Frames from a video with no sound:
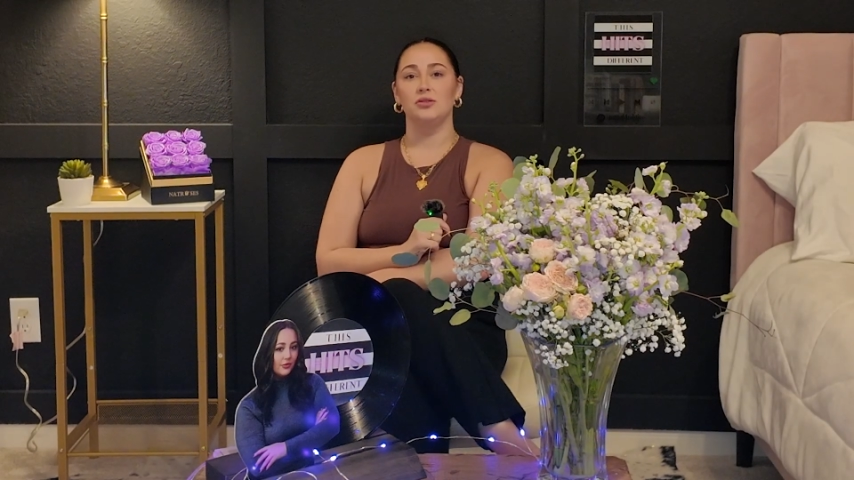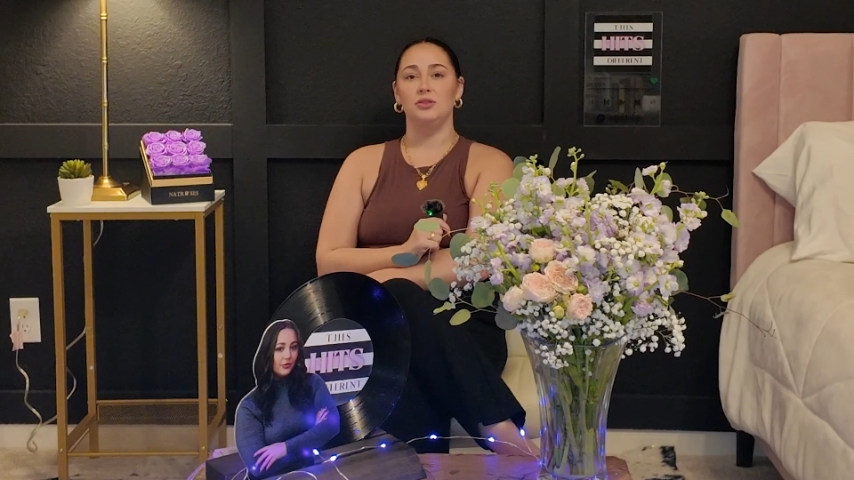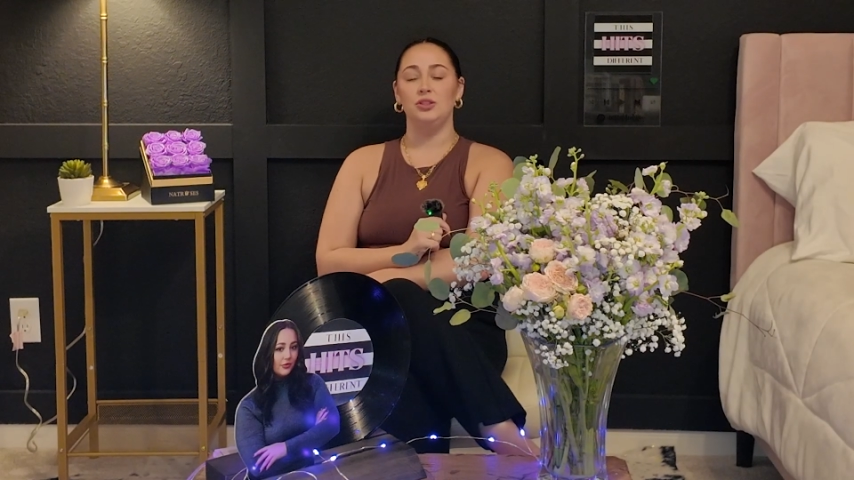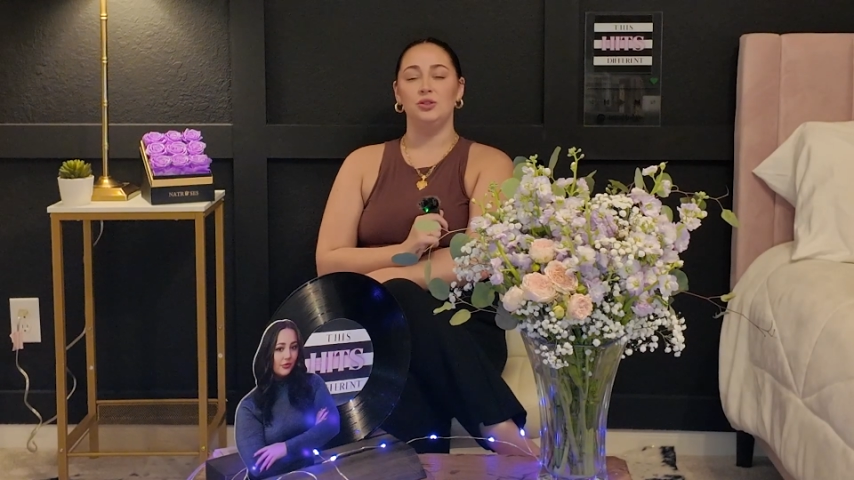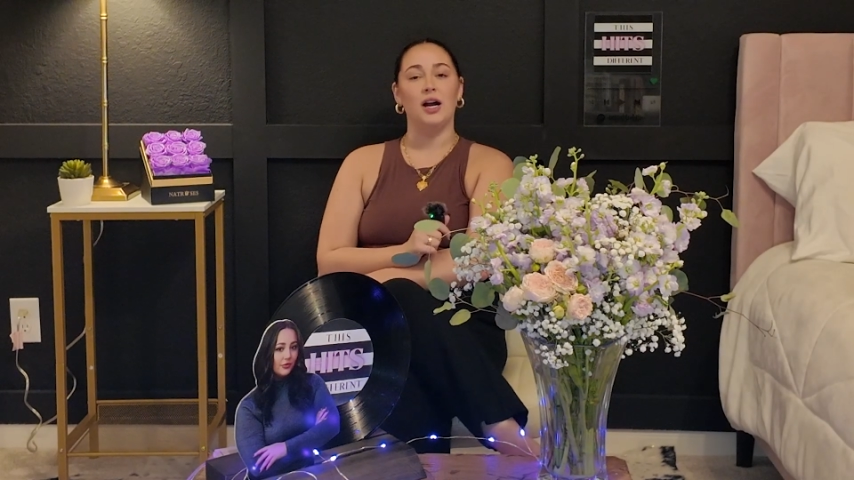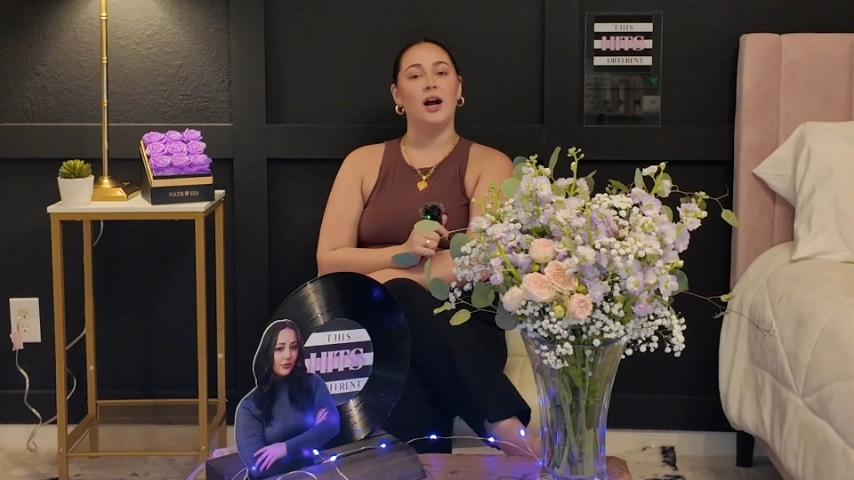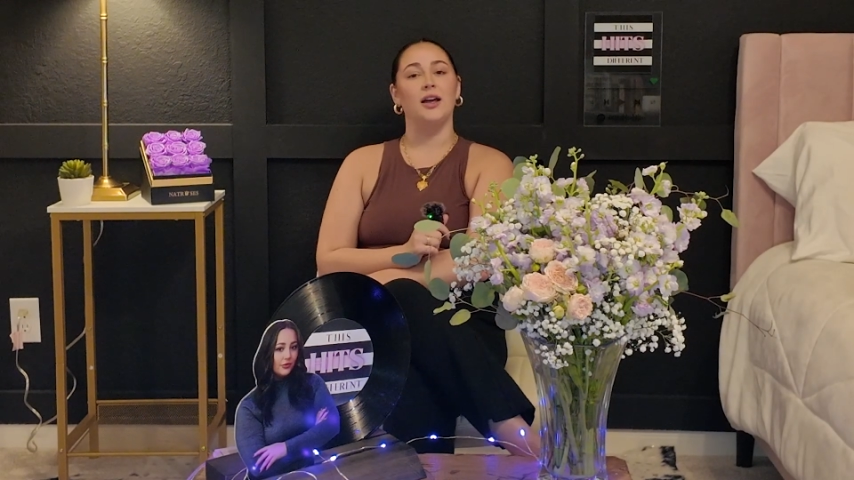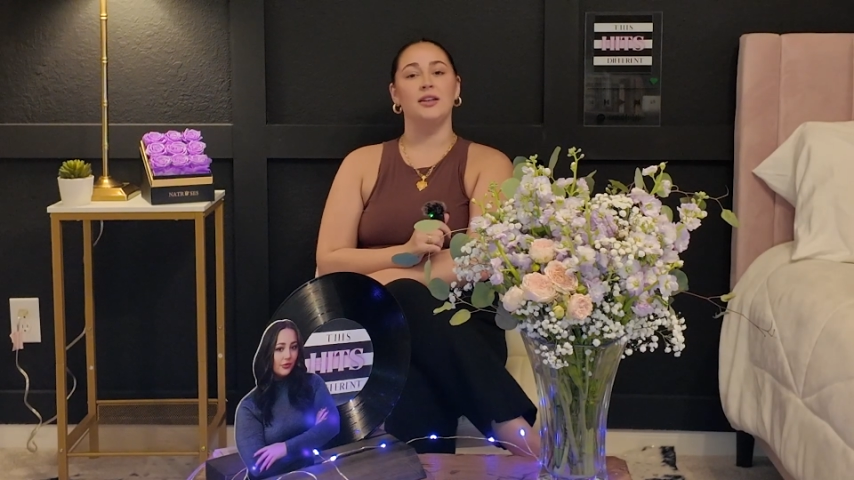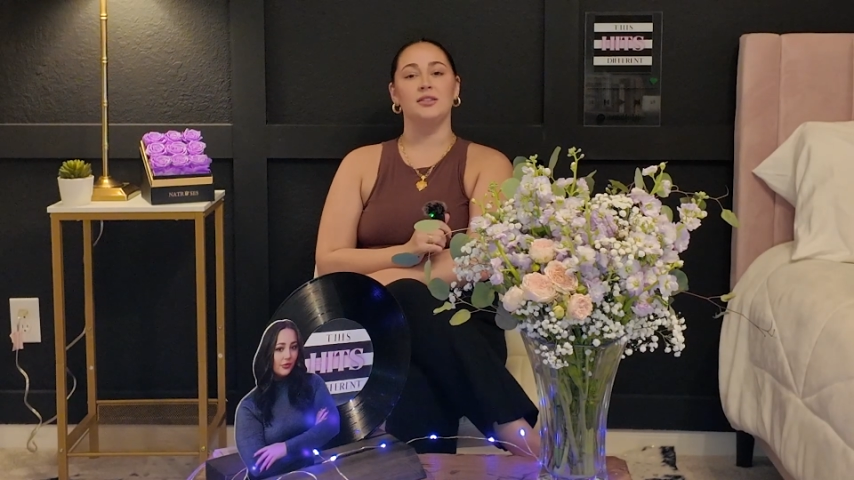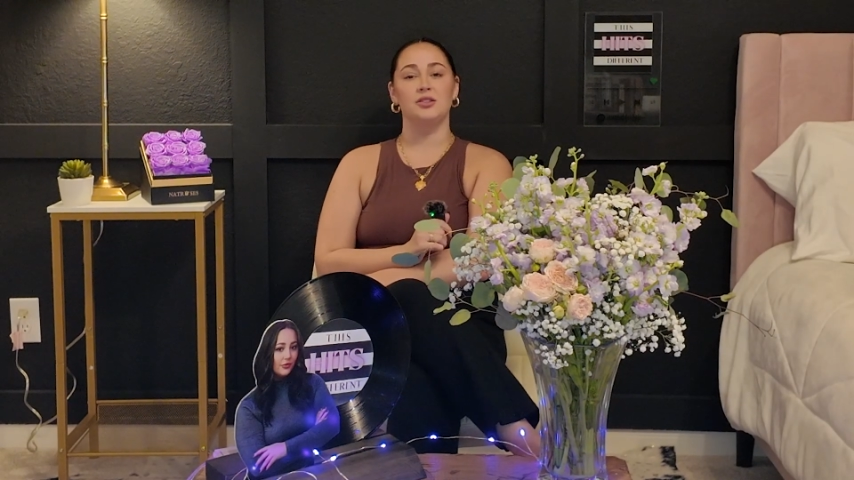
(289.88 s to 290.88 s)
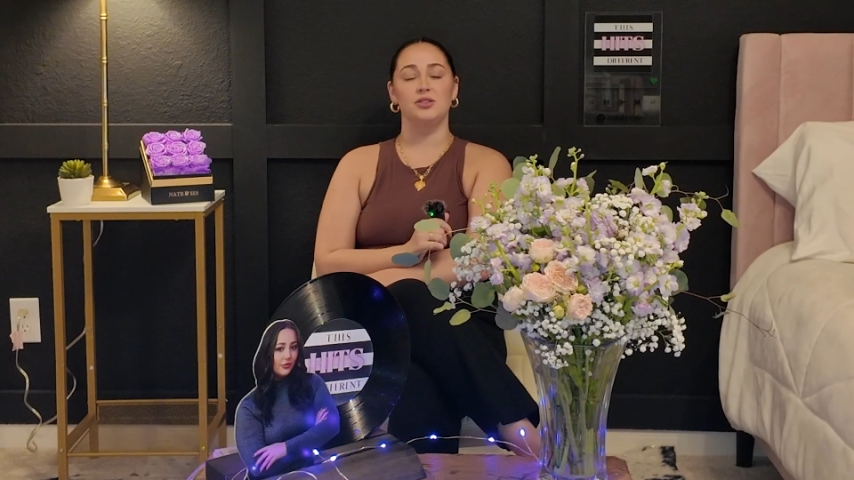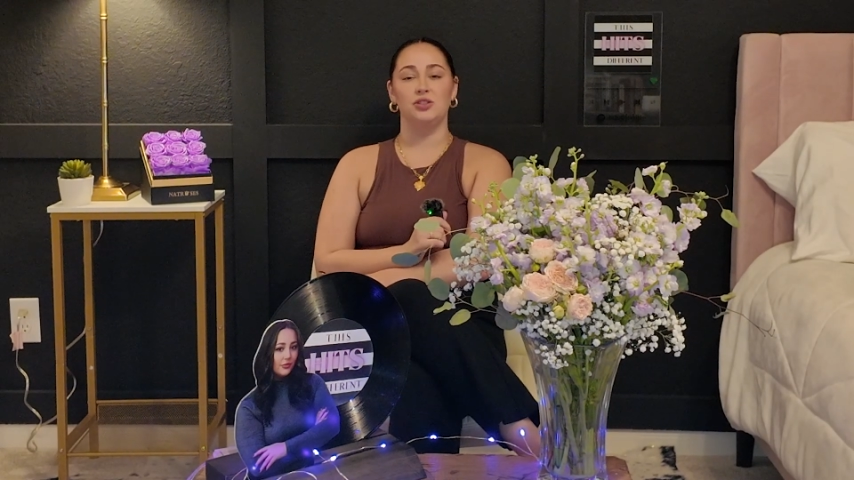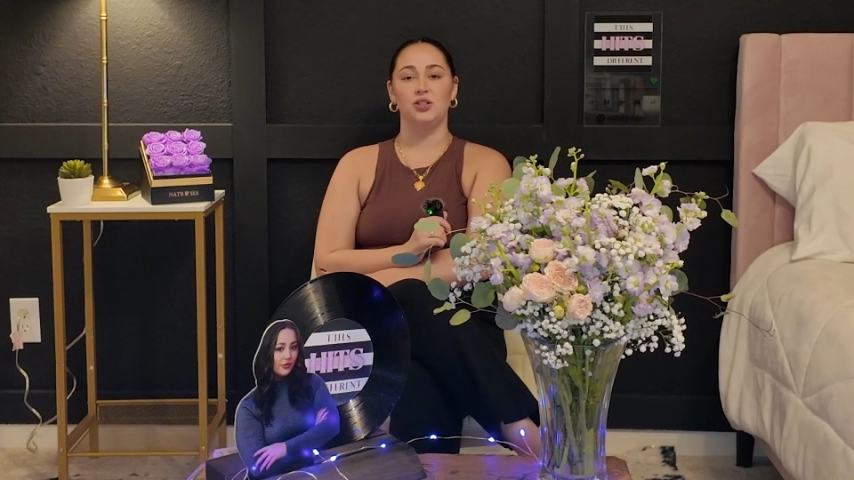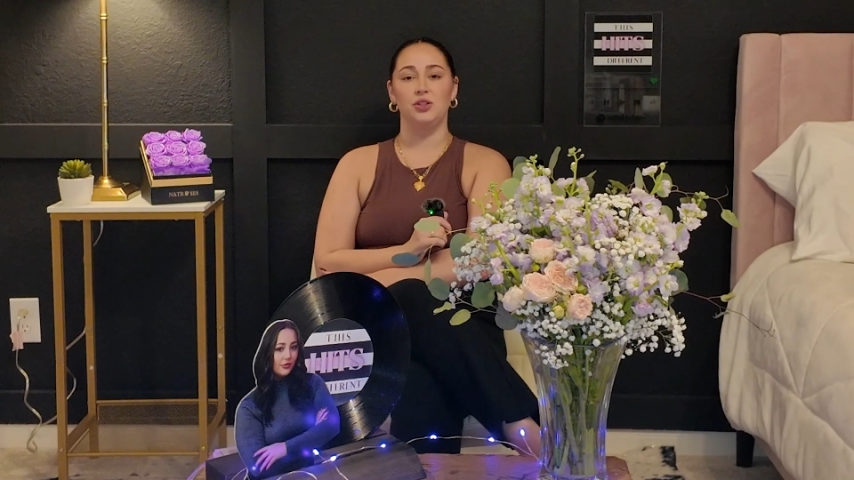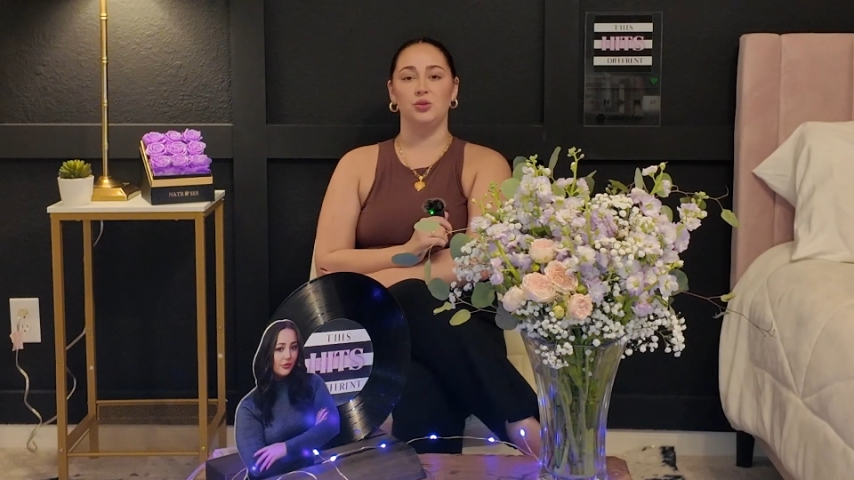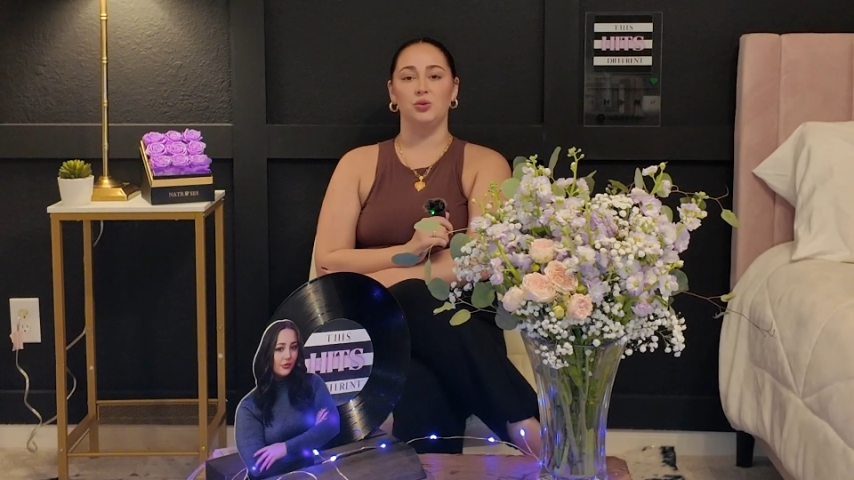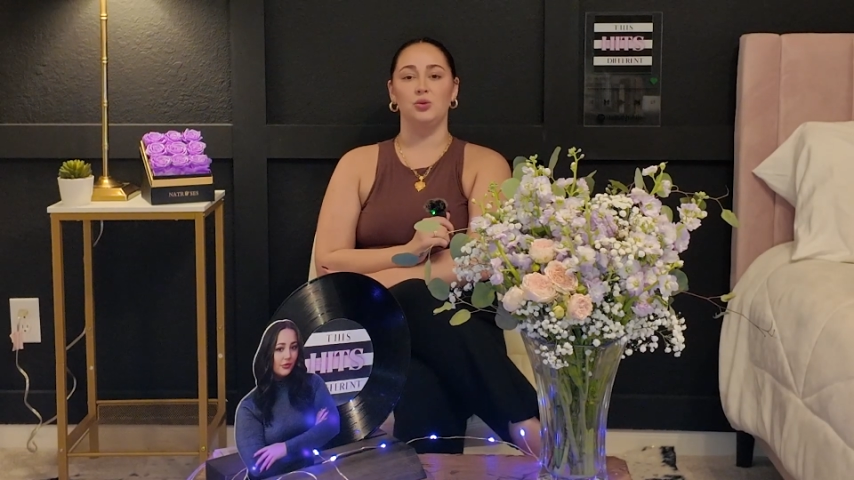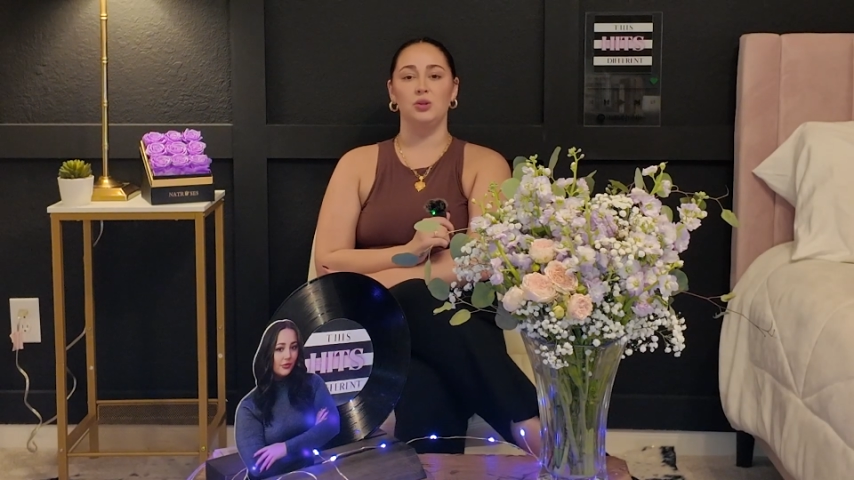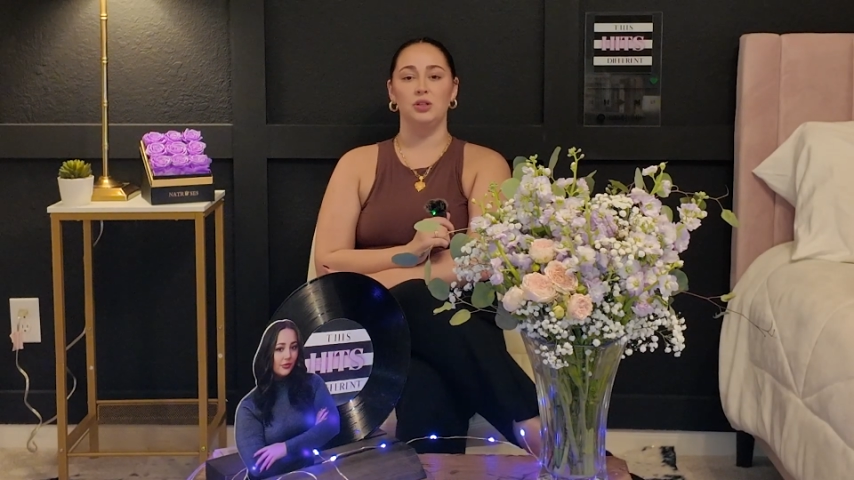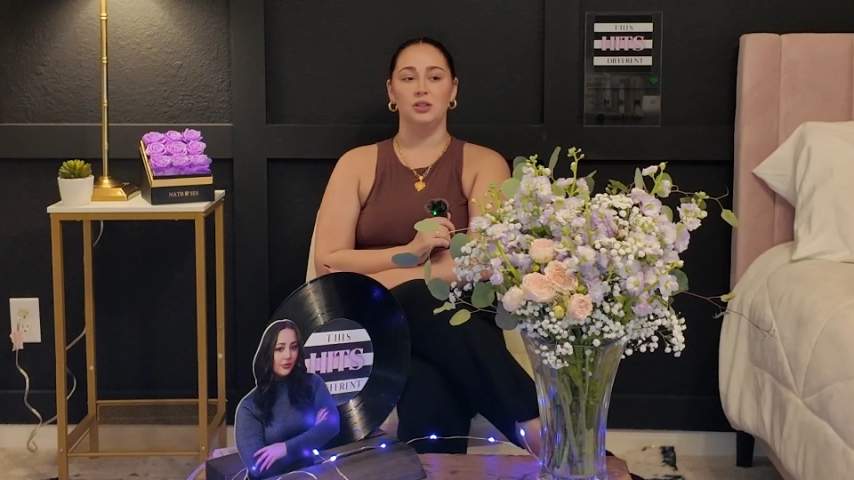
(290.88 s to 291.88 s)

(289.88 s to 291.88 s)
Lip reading: you guys to